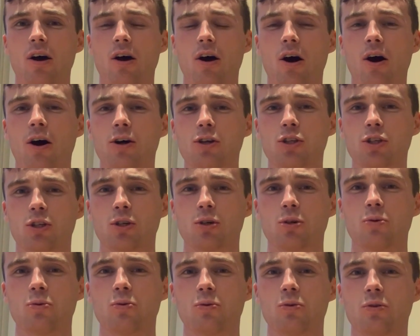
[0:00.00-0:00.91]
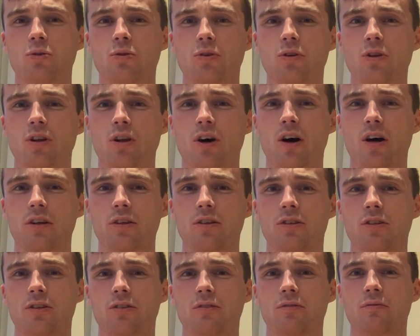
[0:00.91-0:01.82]
also
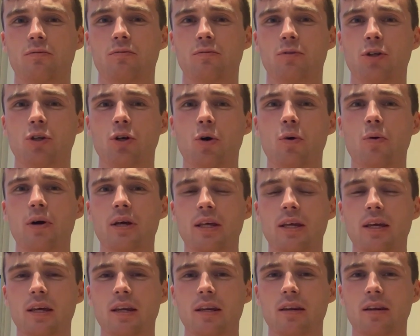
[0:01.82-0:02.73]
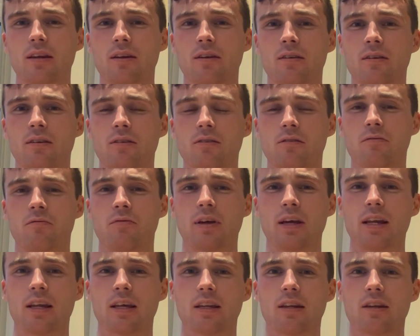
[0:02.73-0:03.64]
not going in
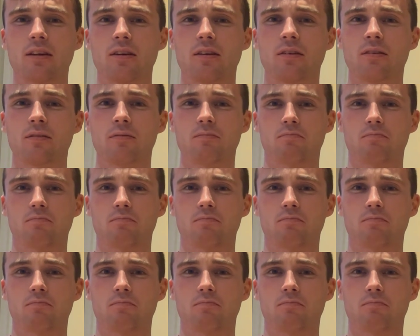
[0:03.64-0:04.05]
feeling